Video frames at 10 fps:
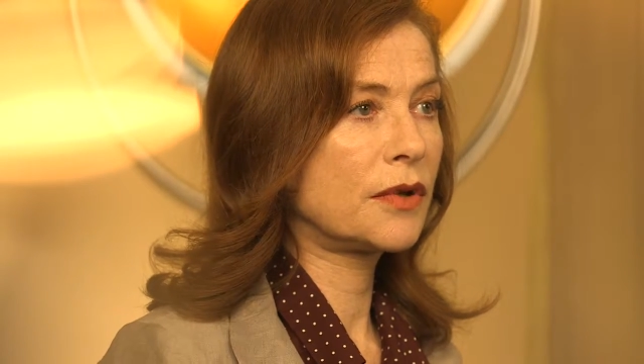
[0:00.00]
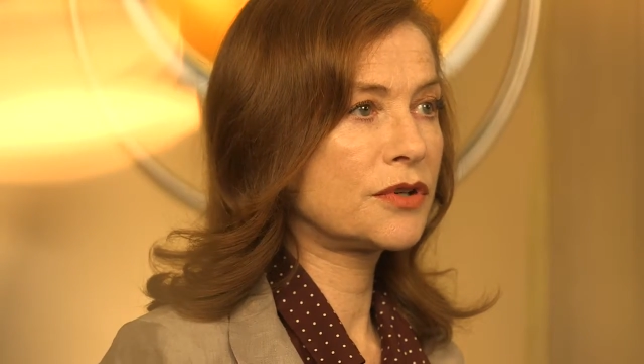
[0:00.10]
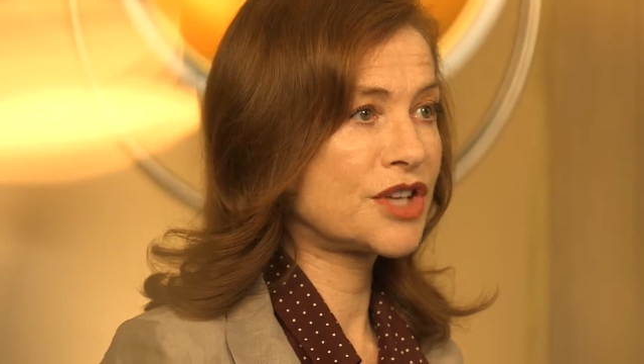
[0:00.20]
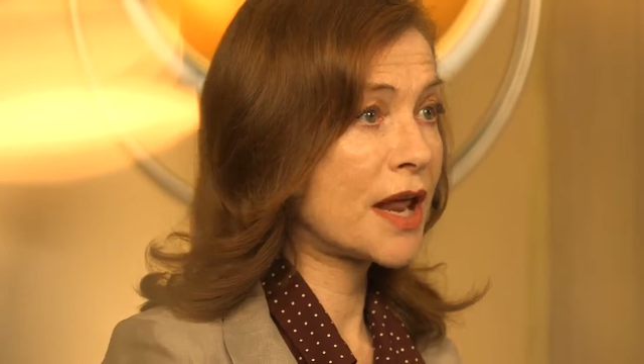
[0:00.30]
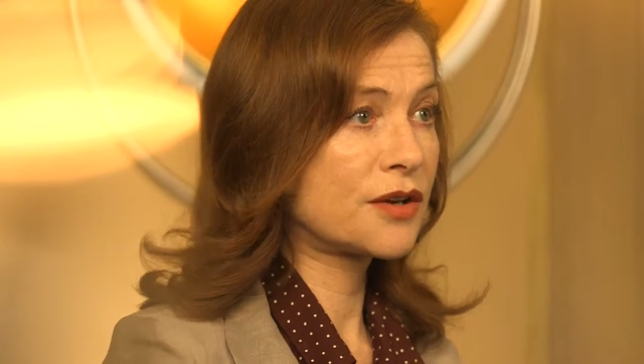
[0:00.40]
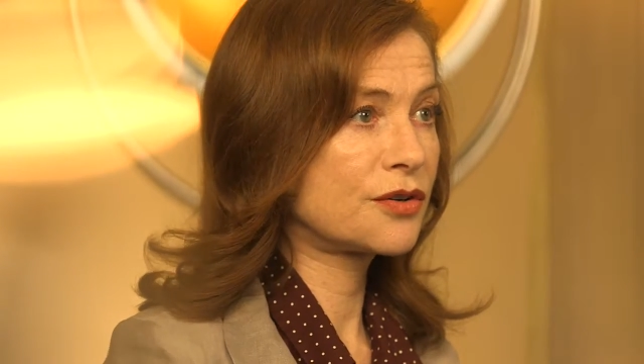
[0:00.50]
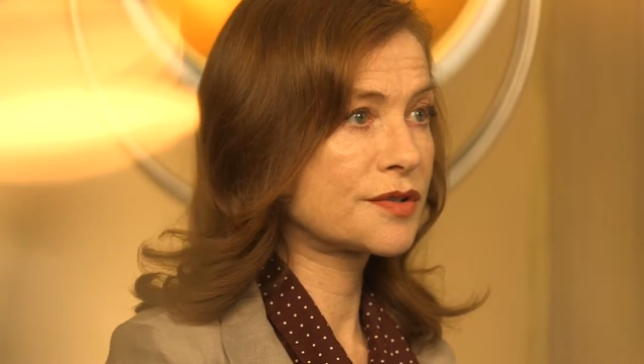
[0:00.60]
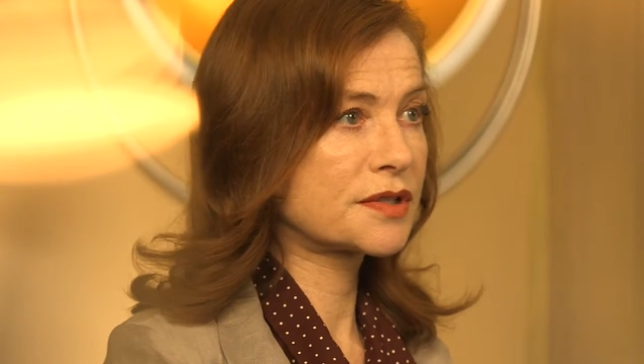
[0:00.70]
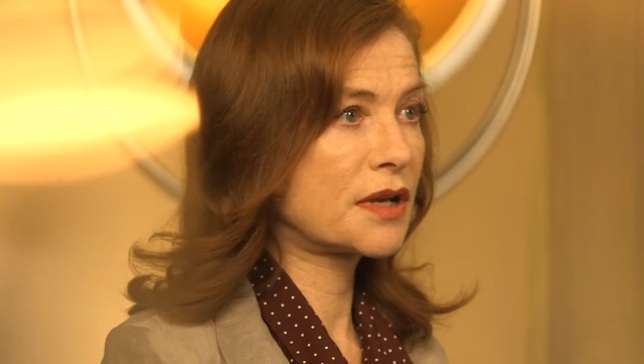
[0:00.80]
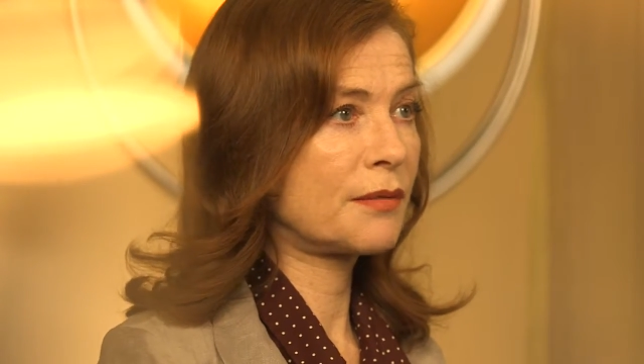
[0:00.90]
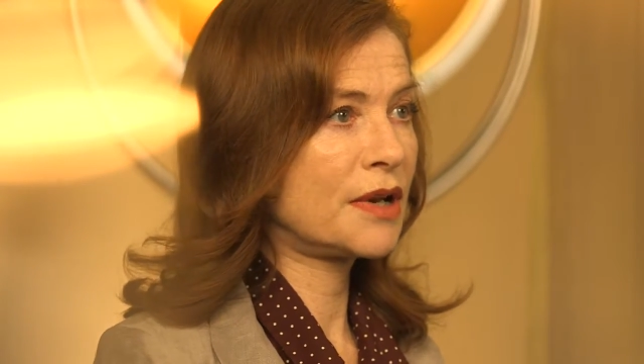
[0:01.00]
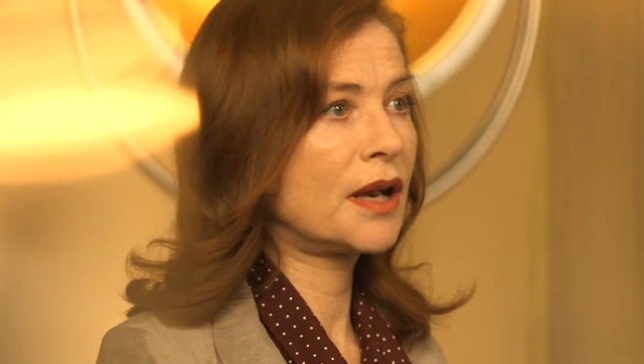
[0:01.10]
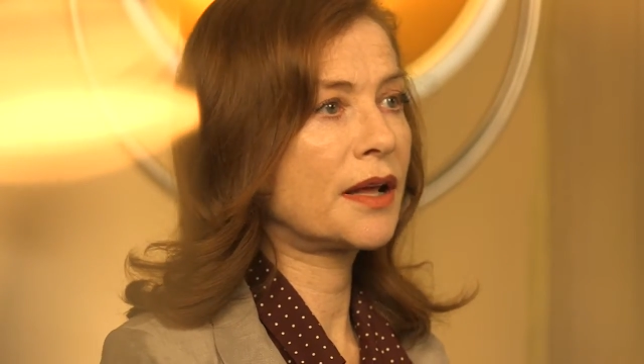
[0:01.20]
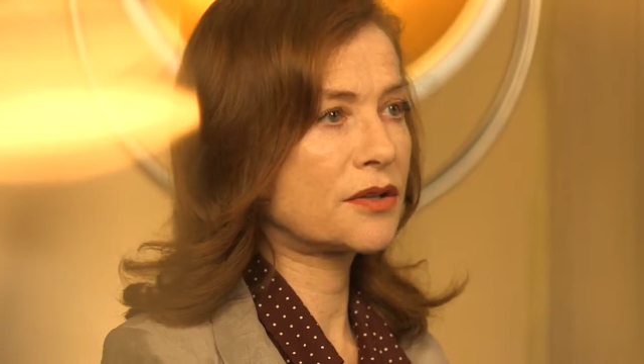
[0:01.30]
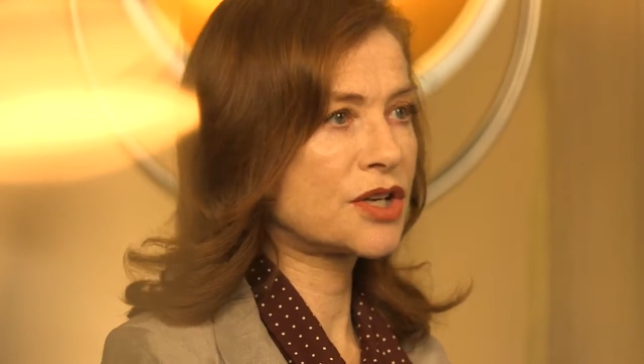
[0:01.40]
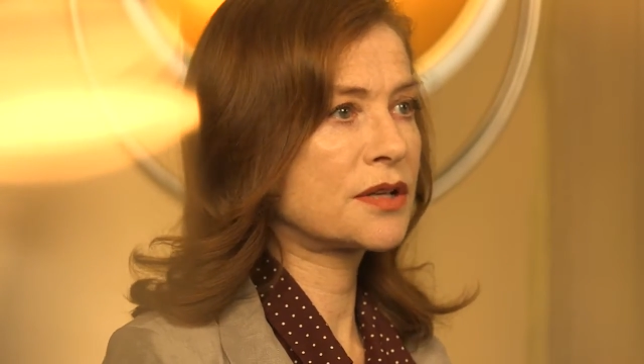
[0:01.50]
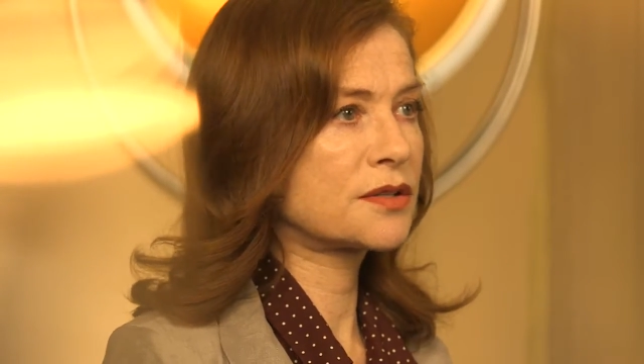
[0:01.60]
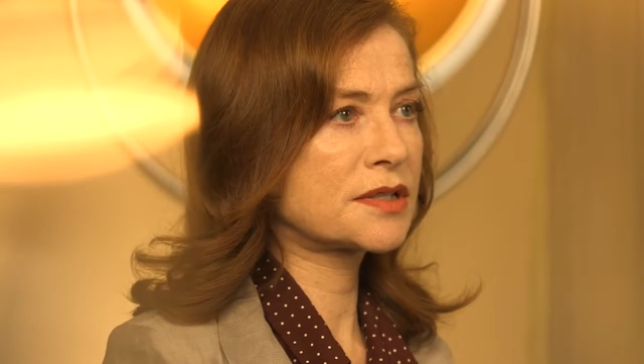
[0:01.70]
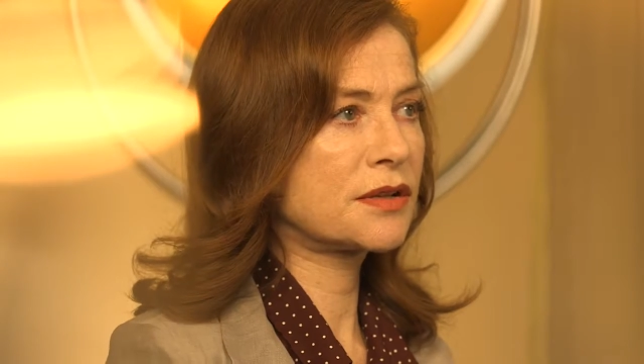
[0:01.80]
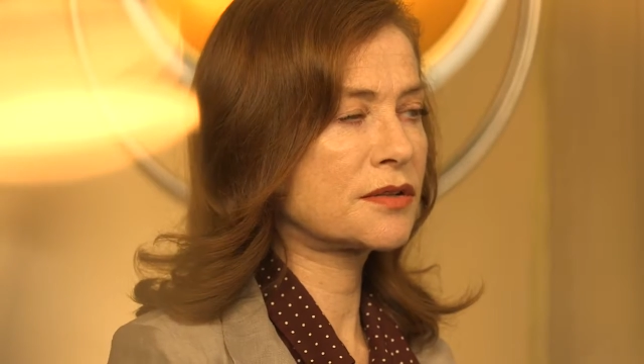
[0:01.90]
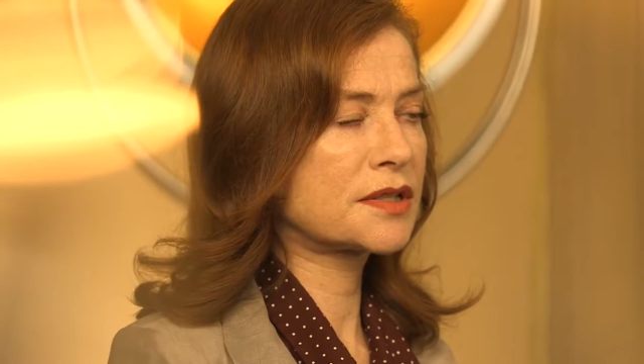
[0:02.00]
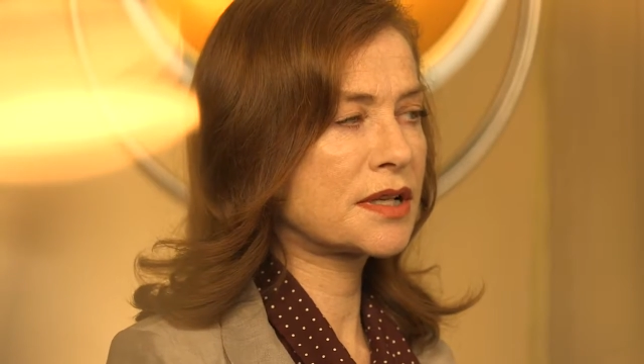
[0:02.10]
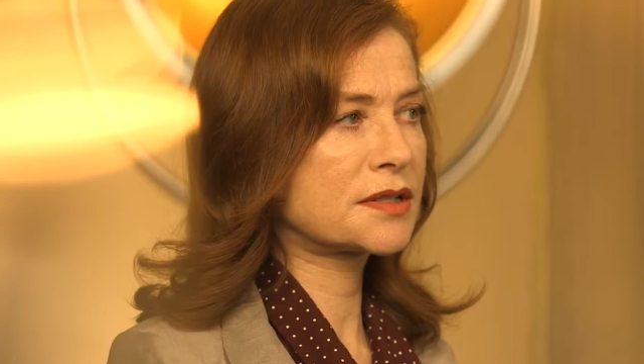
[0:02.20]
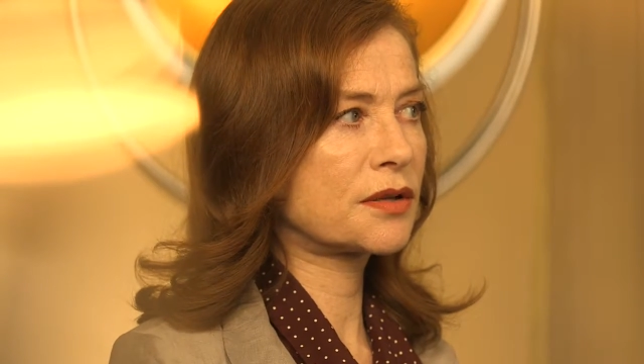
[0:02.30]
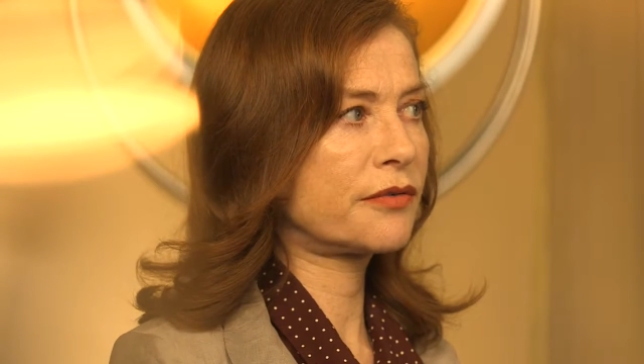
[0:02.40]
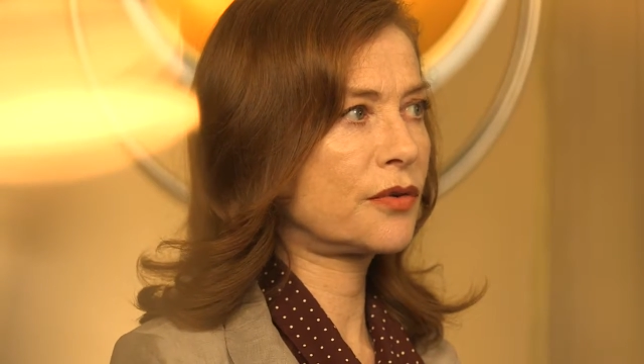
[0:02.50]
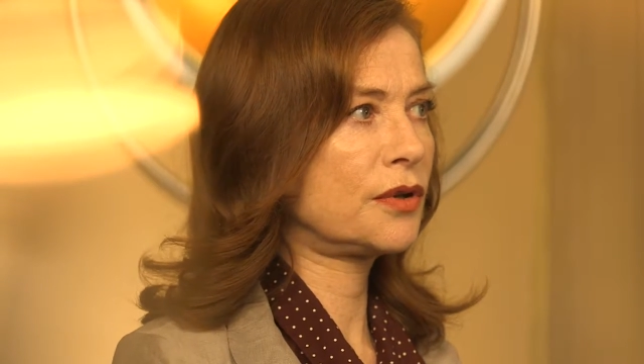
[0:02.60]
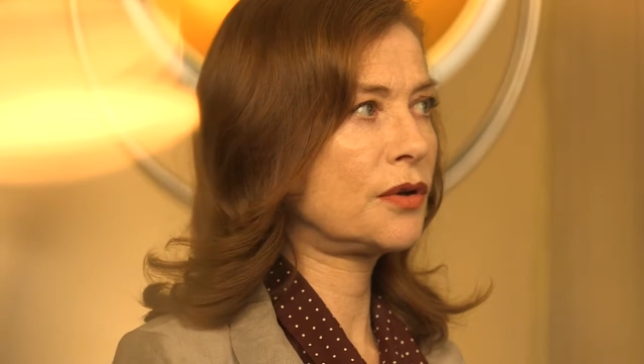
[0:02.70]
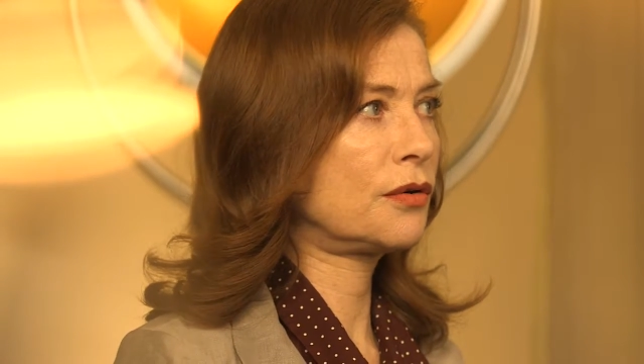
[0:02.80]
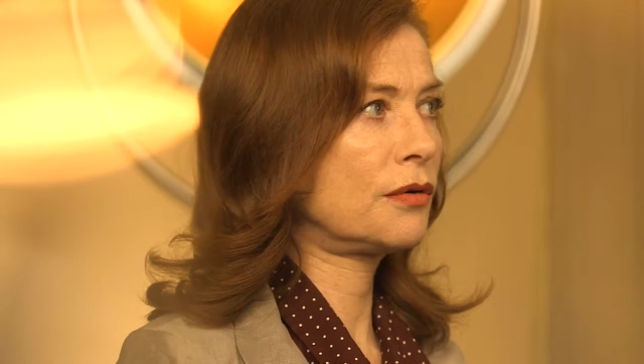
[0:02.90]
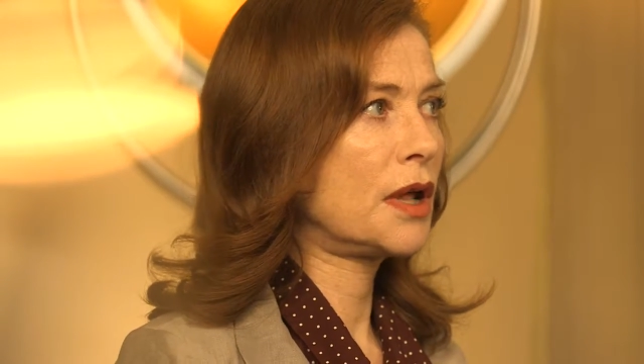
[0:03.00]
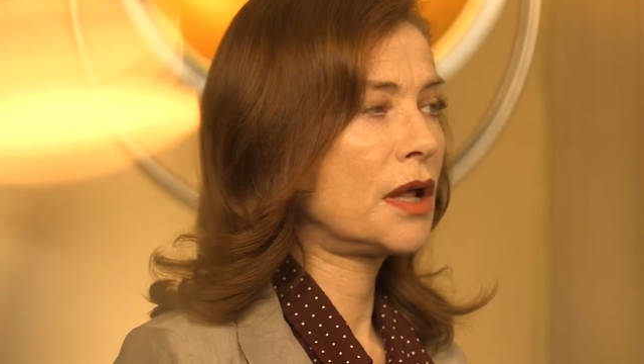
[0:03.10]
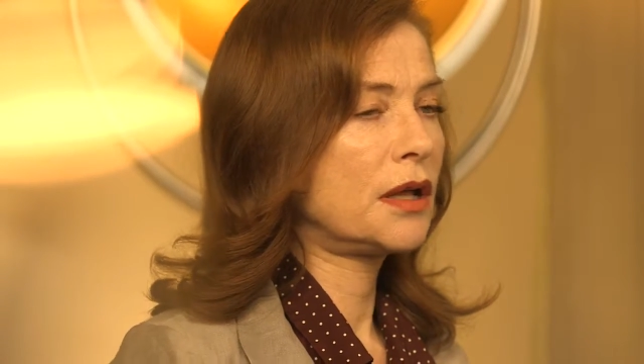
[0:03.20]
genders, I mean, like genders in the sense of, you know,